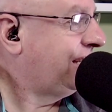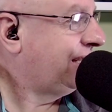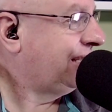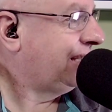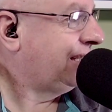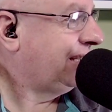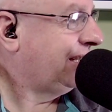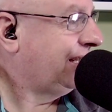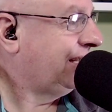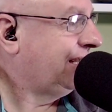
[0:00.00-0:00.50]

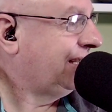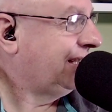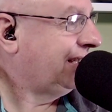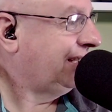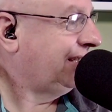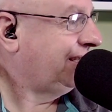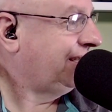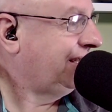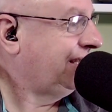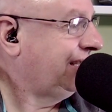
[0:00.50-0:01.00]
uh,
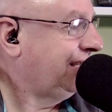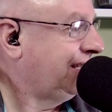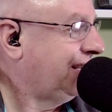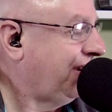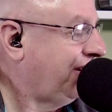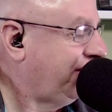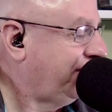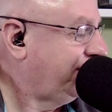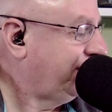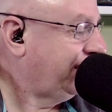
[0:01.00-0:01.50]
you
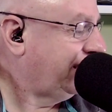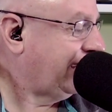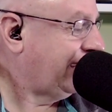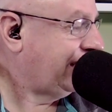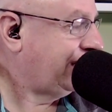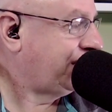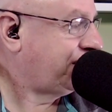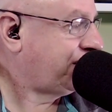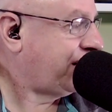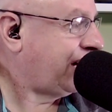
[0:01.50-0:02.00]
know, had
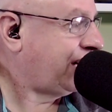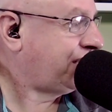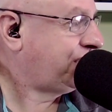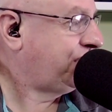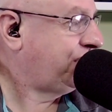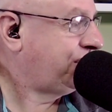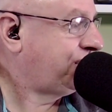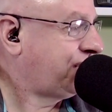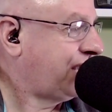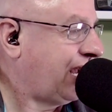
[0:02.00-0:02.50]
the track
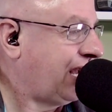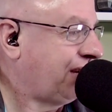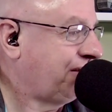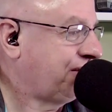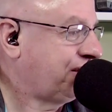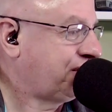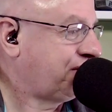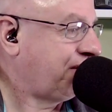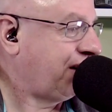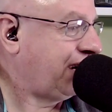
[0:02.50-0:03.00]
shoes on,
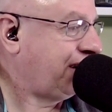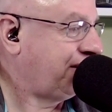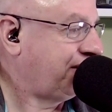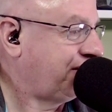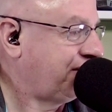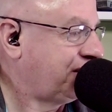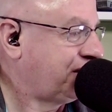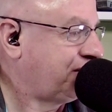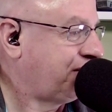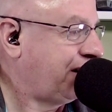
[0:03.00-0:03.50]
was ready, and
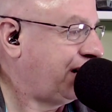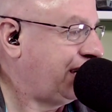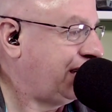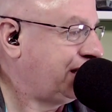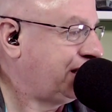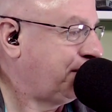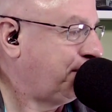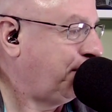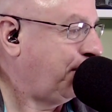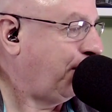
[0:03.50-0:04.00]
was ready
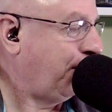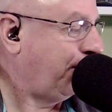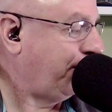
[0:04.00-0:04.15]
to bolt.